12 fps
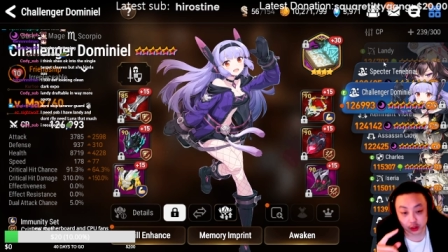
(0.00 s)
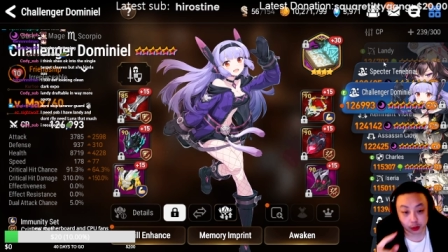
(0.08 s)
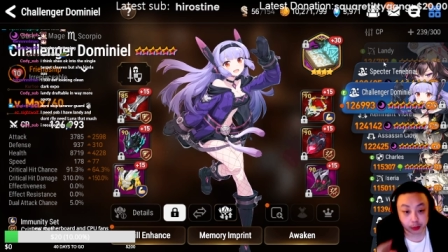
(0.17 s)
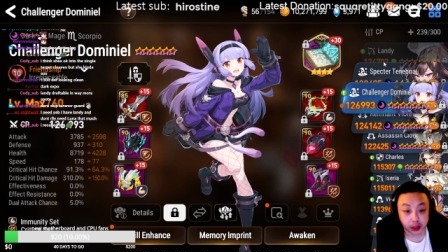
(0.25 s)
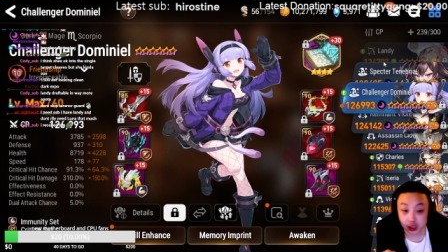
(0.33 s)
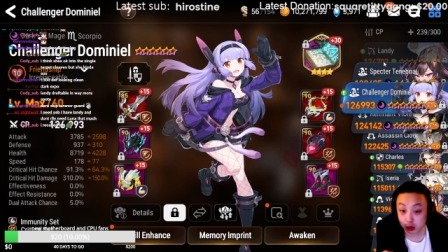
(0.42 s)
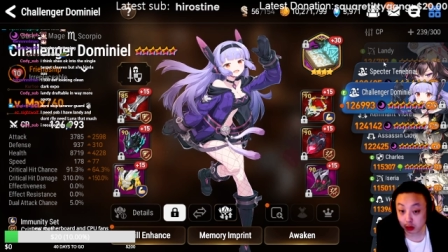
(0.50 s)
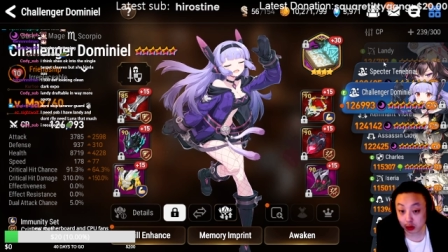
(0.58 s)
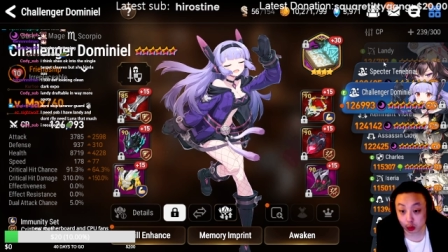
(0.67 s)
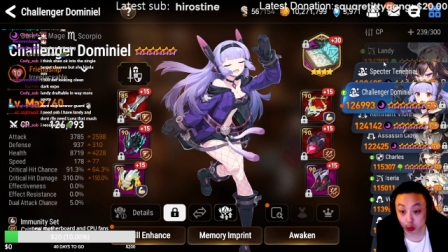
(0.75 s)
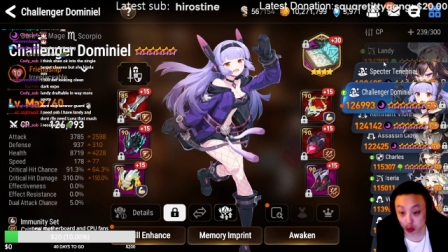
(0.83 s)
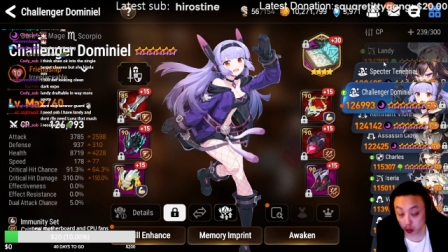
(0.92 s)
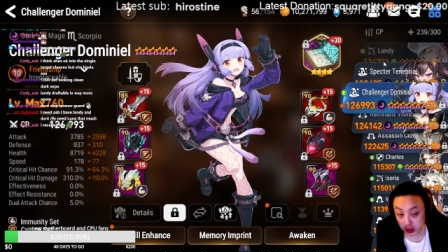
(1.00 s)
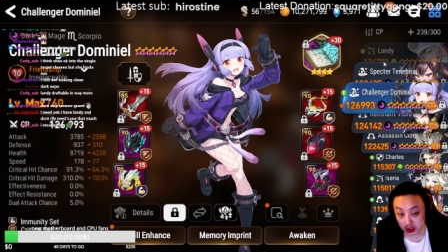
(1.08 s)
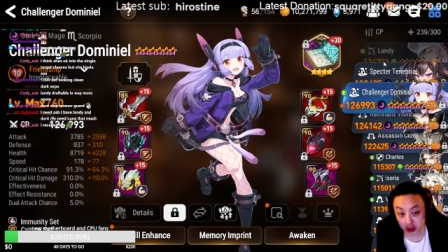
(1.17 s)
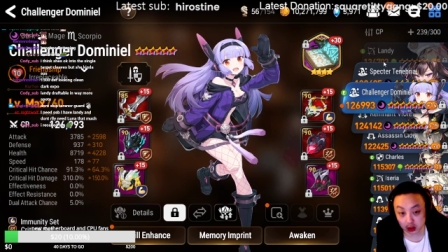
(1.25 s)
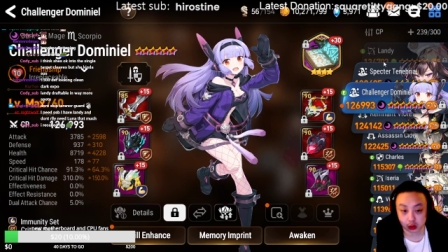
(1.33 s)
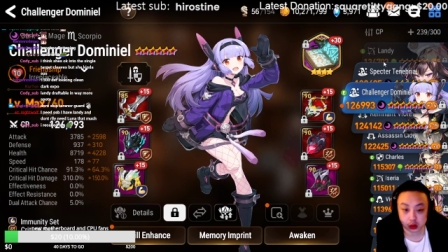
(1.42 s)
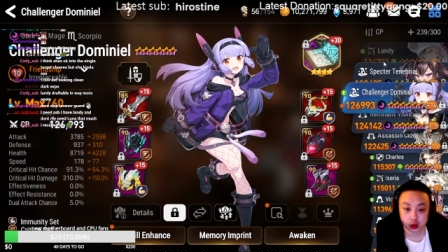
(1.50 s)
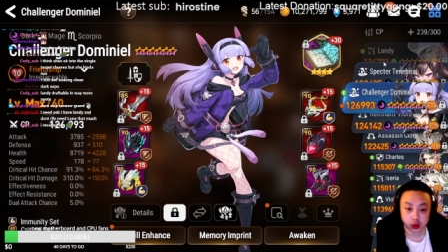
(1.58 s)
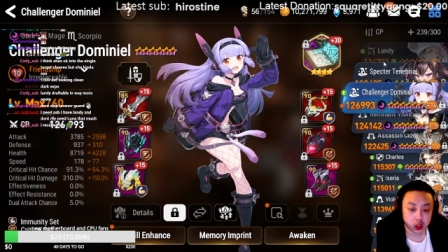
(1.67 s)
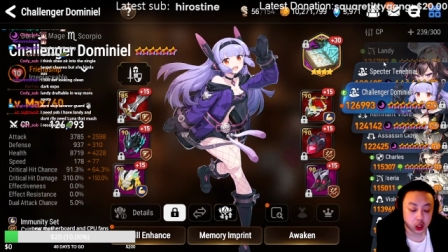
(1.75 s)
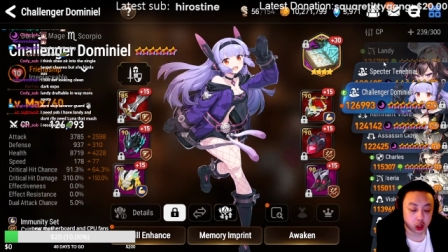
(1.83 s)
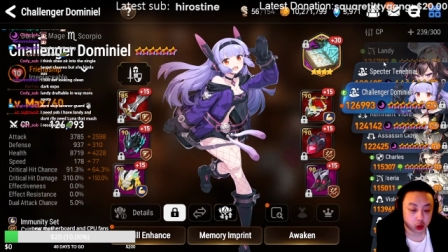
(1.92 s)
mate or their Ruel or
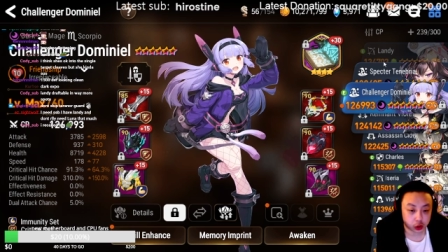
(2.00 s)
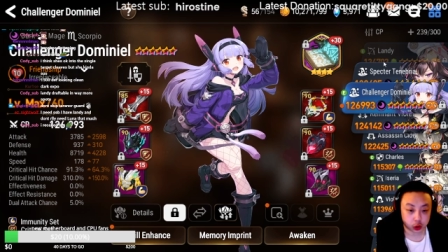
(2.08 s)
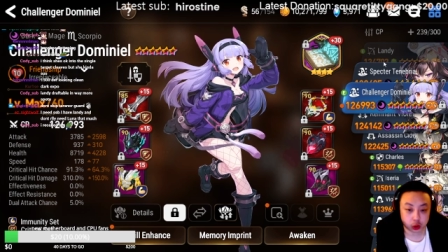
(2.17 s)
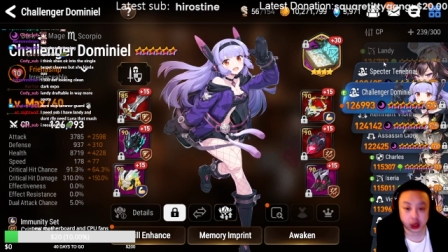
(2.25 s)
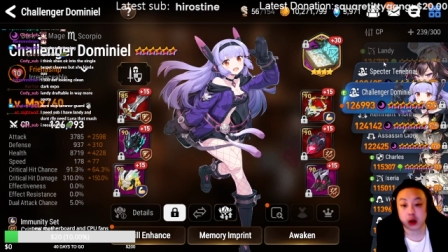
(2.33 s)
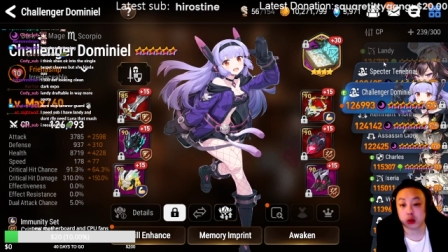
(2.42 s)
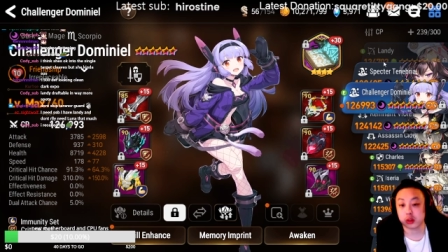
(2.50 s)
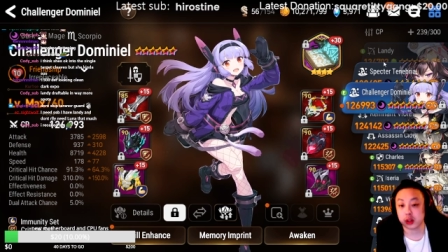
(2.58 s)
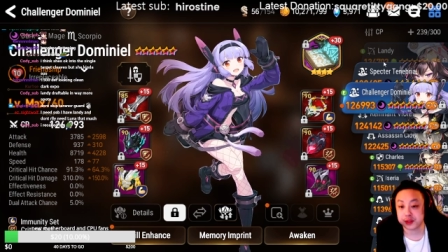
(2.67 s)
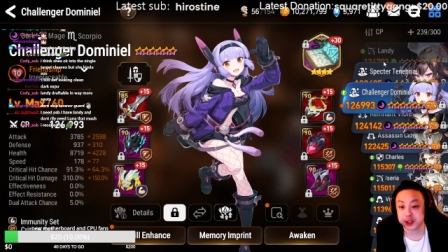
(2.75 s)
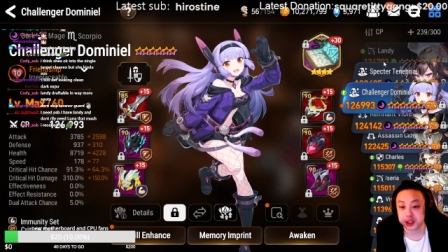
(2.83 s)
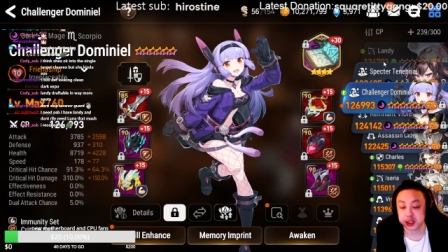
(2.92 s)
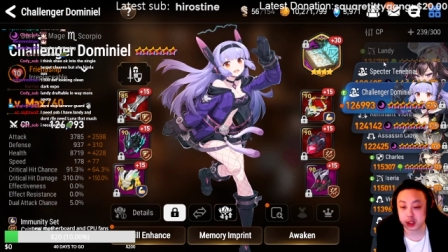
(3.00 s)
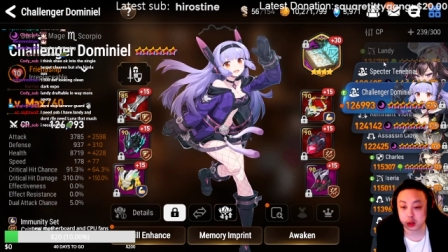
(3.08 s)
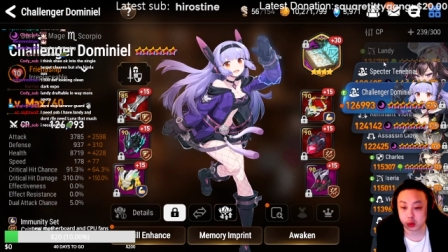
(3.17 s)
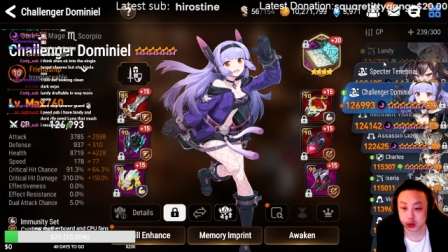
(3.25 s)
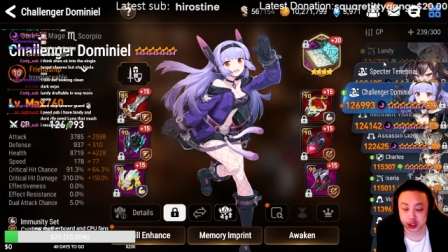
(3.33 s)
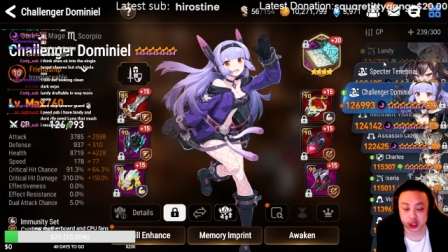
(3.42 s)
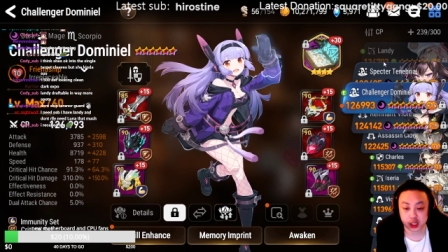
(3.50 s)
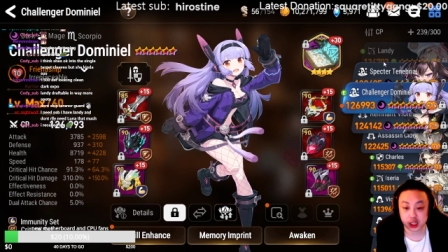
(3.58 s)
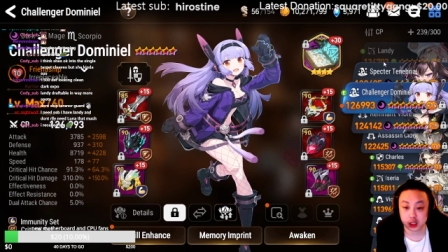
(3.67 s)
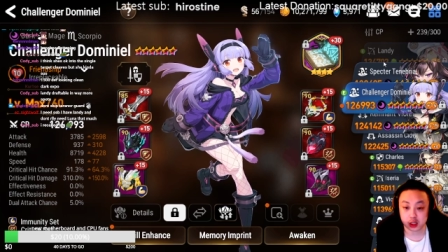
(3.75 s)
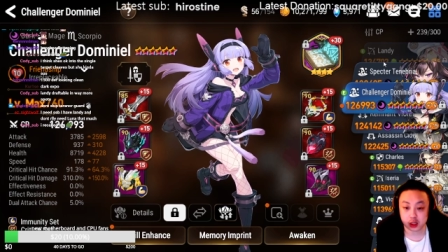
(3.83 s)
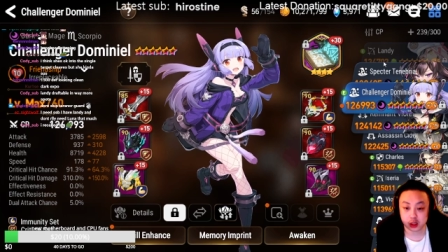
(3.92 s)
their Crow or their FCC, or just
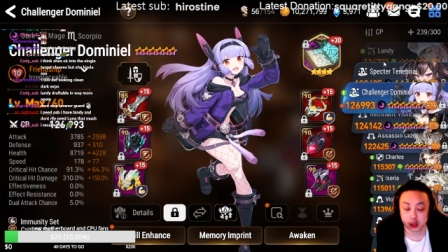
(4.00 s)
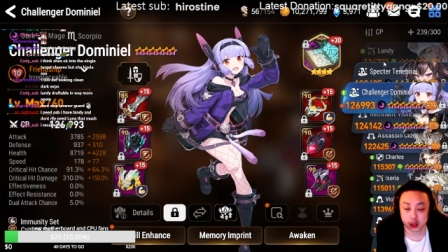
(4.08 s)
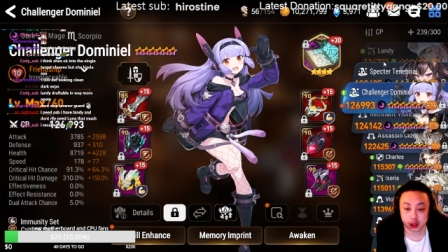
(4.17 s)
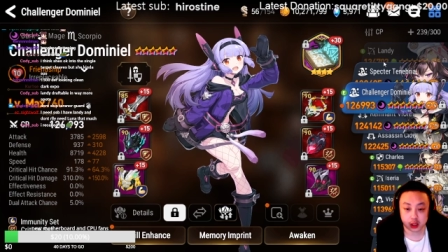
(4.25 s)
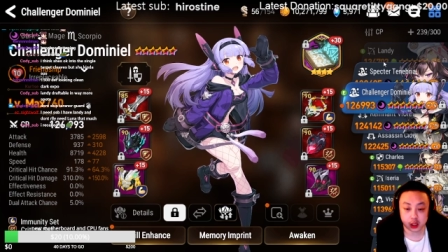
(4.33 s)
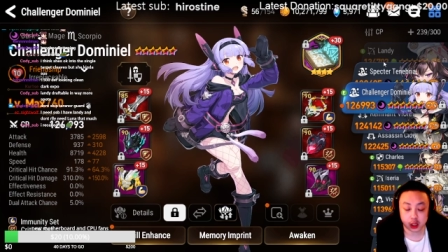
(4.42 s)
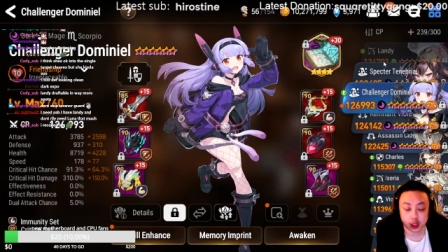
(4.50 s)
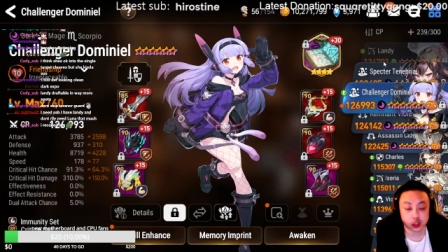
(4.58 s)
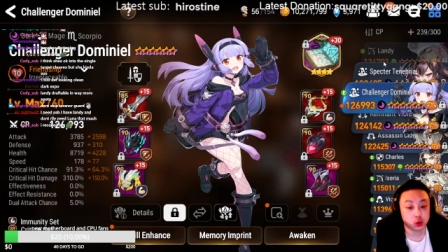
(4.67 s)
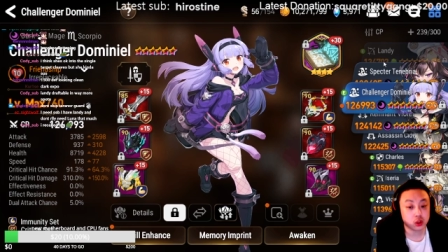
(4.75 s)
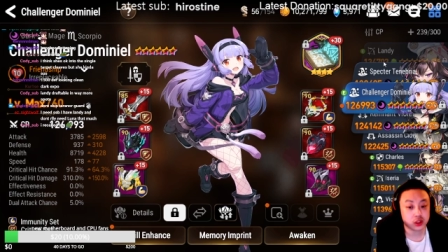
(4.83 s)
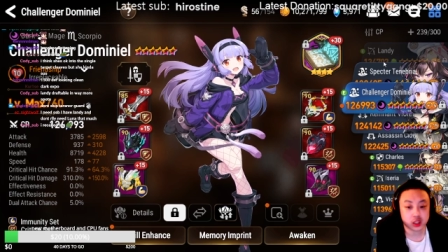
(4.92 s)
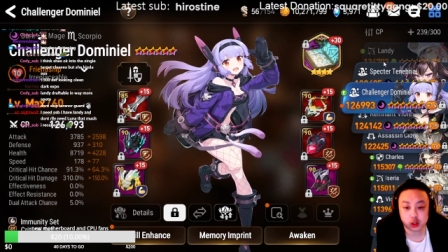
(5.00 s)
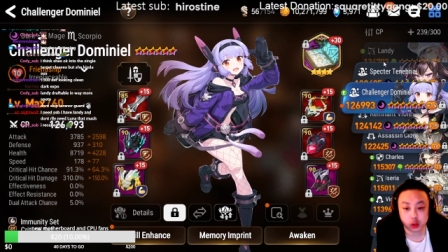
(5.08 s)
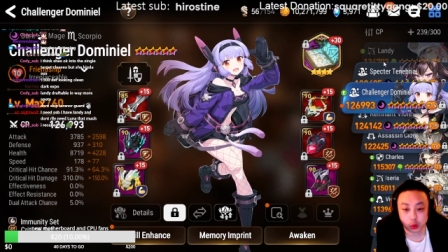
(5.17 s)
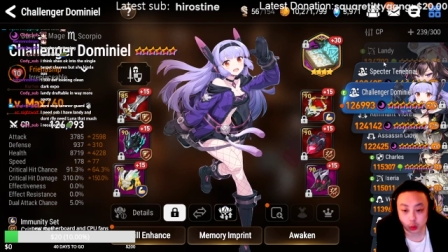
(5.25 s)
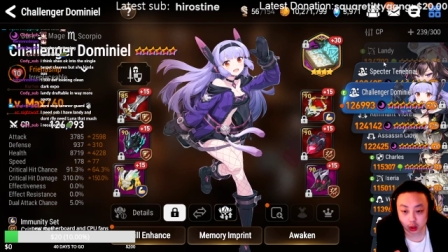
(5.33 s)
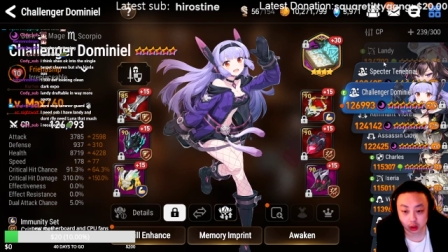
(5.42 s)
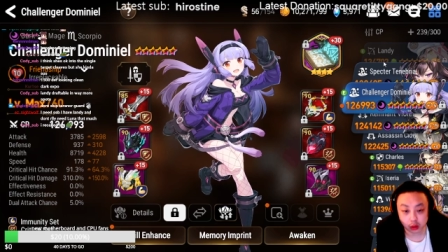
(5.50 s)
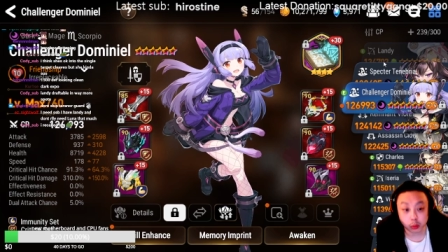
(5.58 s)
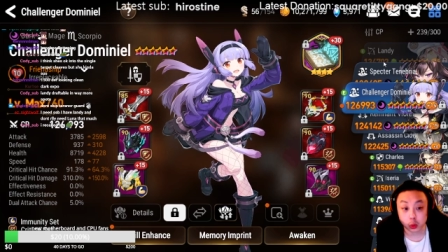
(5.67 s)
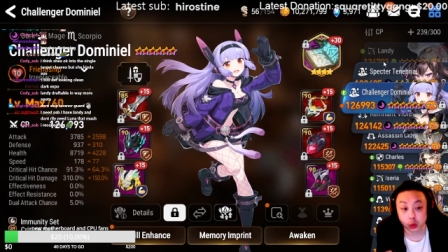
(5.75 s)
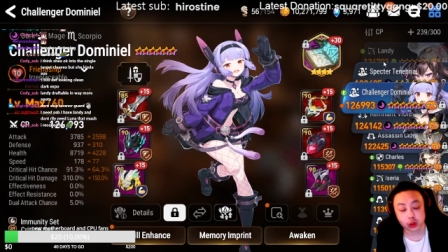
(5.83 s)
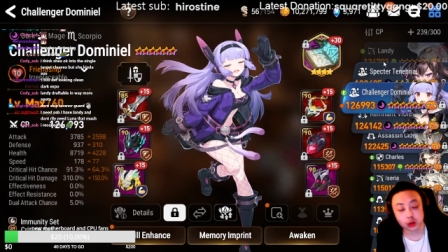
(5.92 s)
a unit that you don't want on the board.